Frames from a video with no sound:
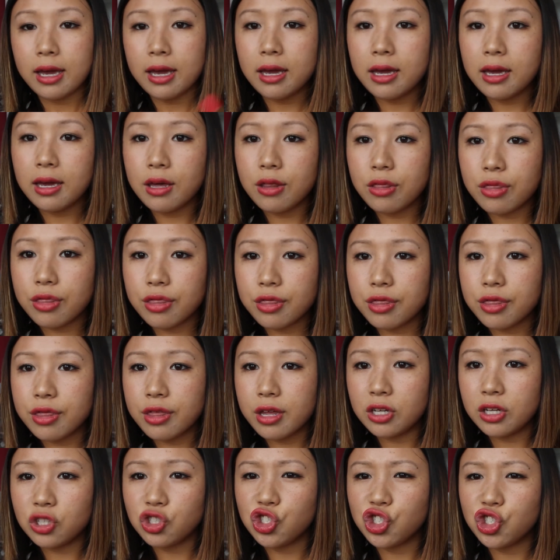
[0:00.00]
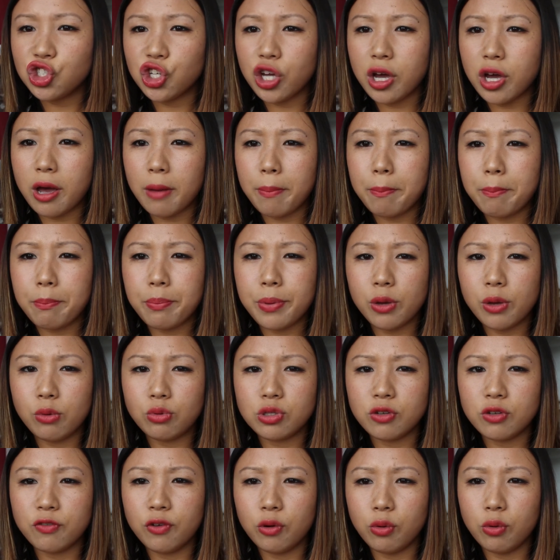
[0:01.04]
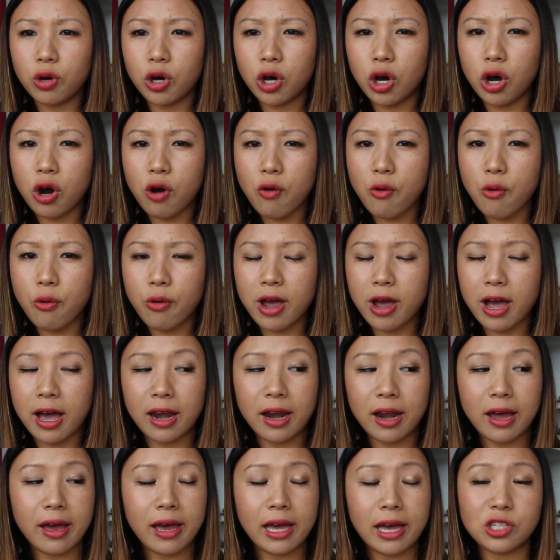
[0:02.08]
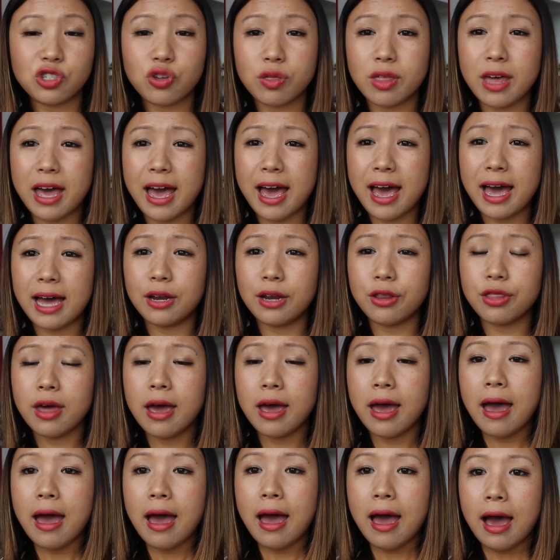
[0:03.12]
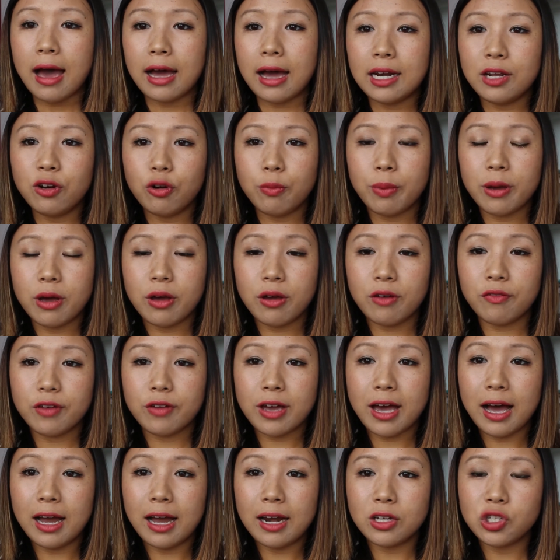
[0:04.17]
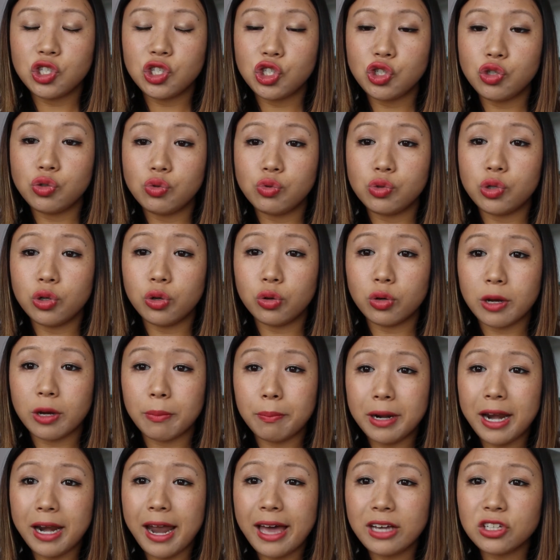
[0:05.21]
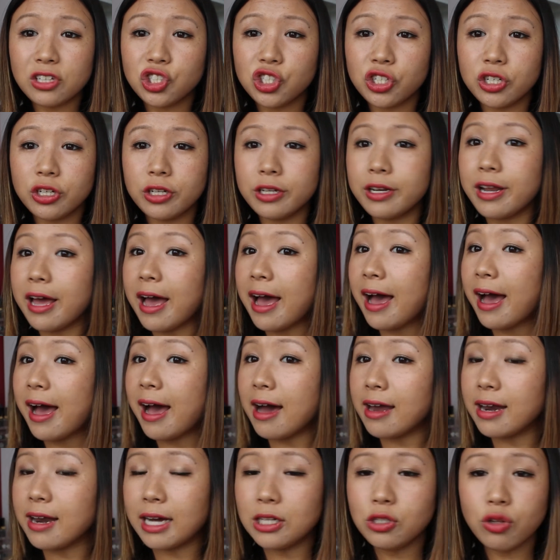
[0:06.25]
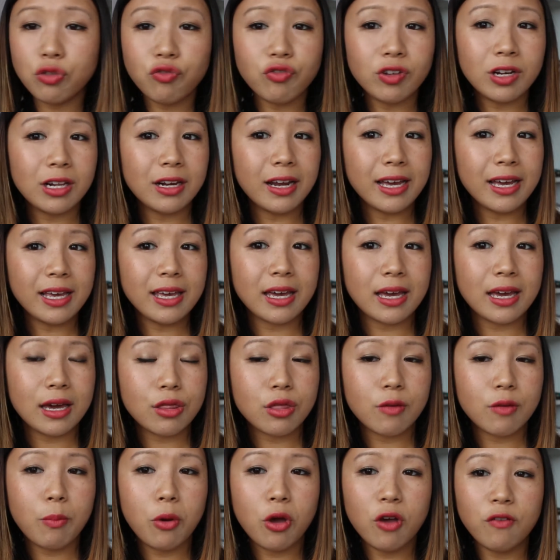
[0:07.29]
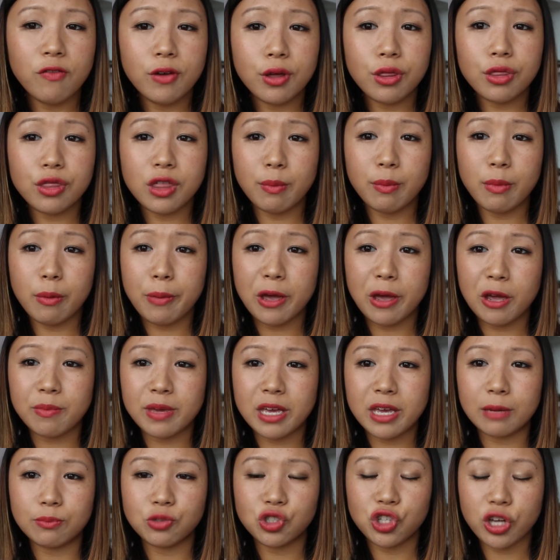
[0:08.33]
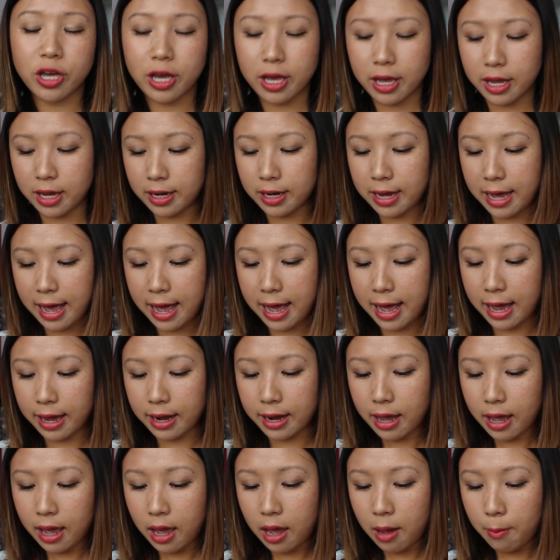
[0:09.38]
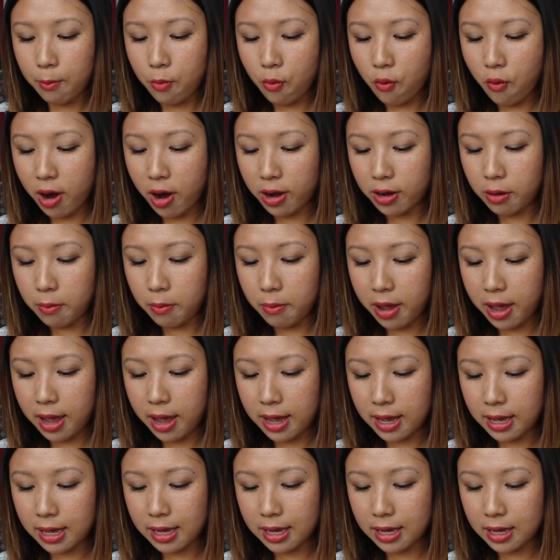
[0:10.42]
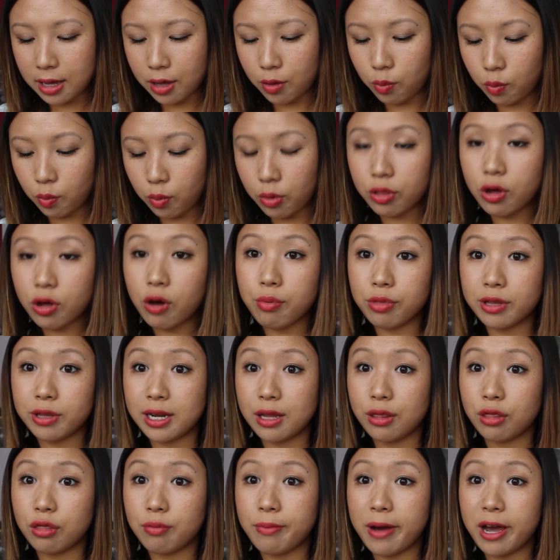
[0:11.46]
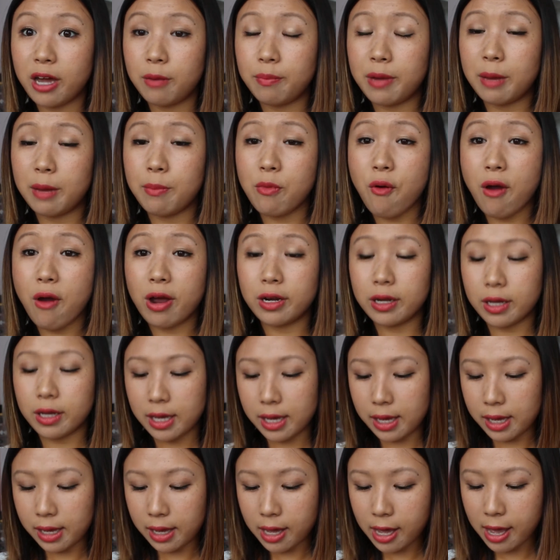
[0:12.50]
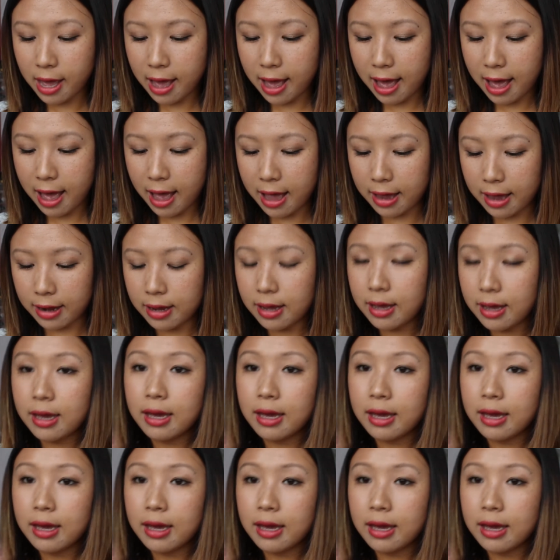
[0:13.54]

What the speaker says: it's such a beautiful coral colour. It just adds a little bit of colour to your complexion, and I just really like it. It's a perfect summer pick-me-up shade, and Miranda May, it was obviously inspired by Miranda Kerr, and